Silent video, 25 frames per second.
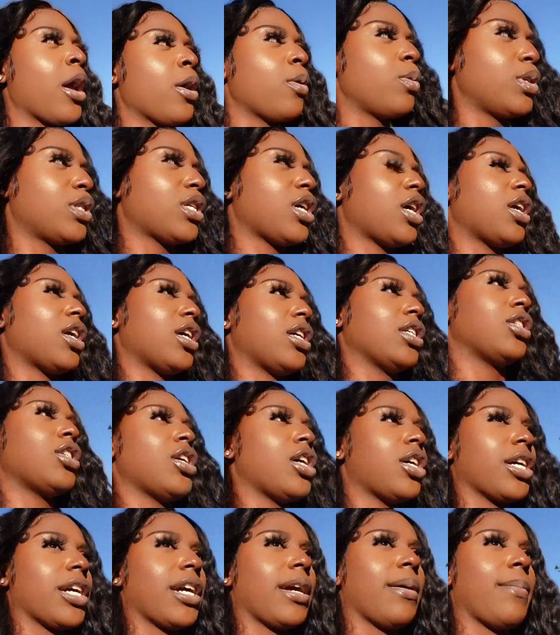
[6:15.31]
We saw it on
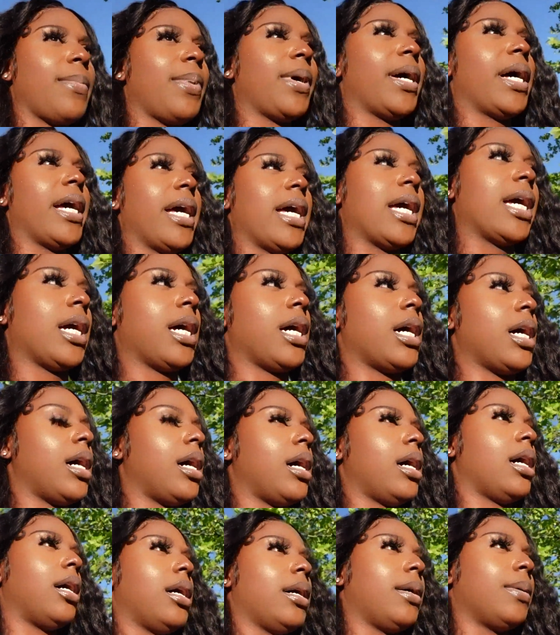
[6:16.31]
Target, but
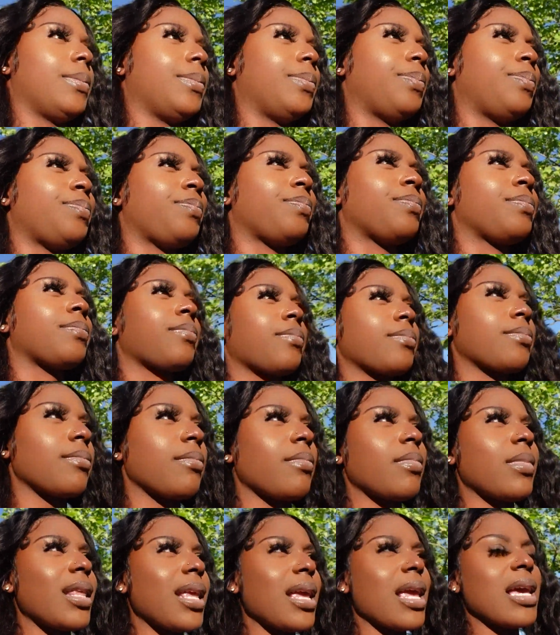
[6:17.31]

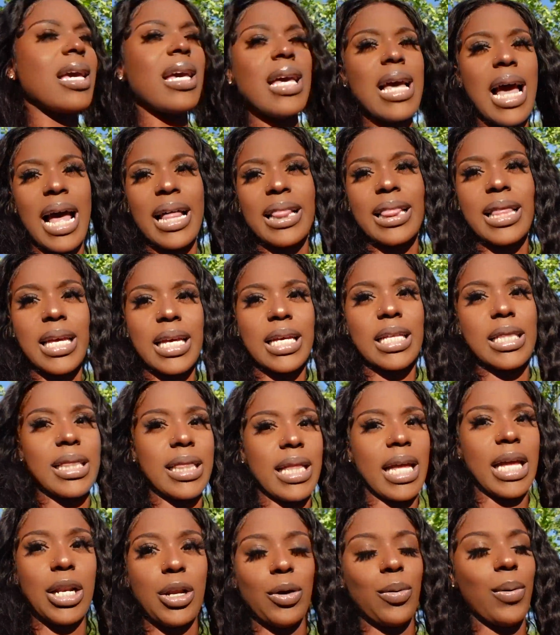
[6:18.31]
I think
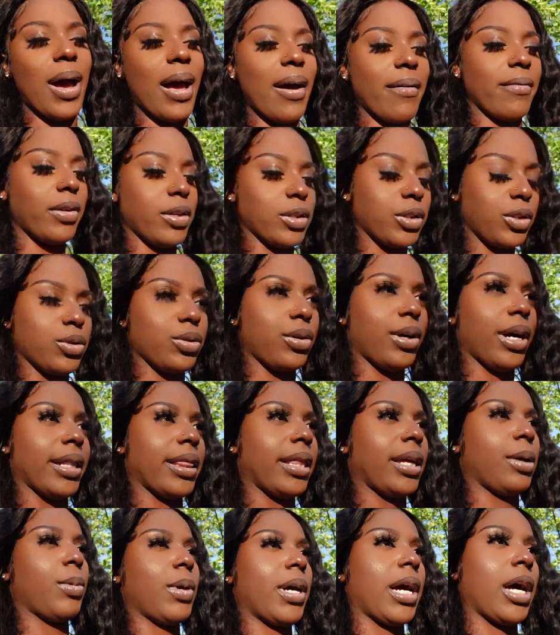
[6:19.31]
they don't have it in store. I
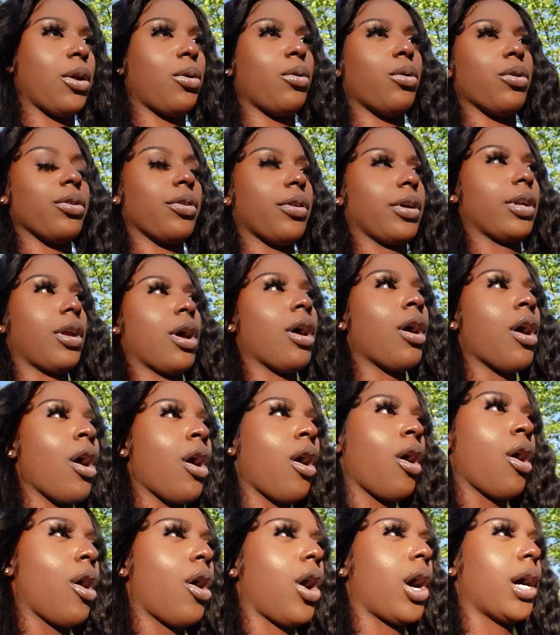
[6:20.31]
think you gotta order it
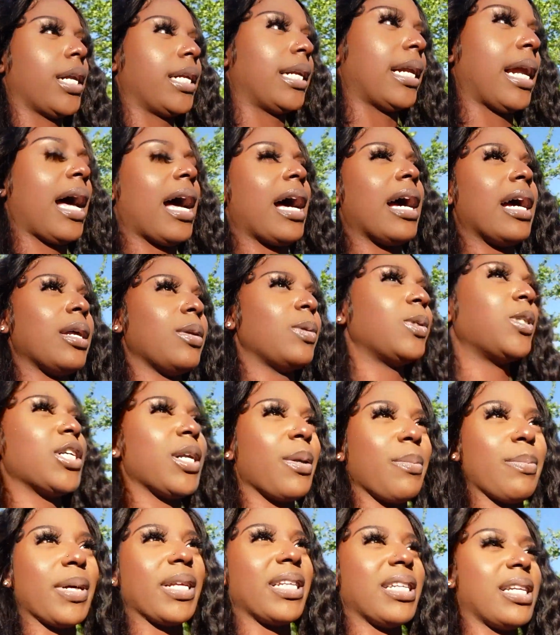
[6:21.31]
online. We should
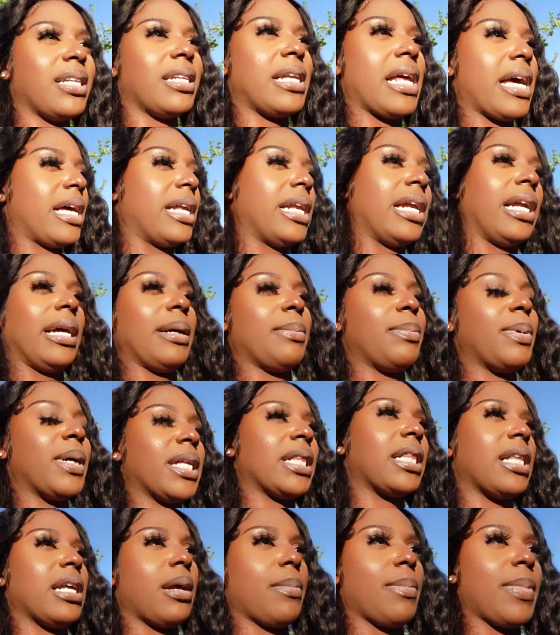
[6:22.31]
have been did that and like
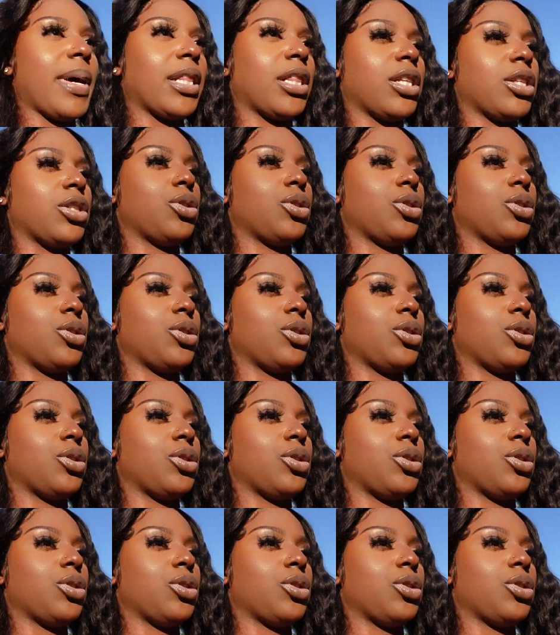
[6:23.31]
picked it up at the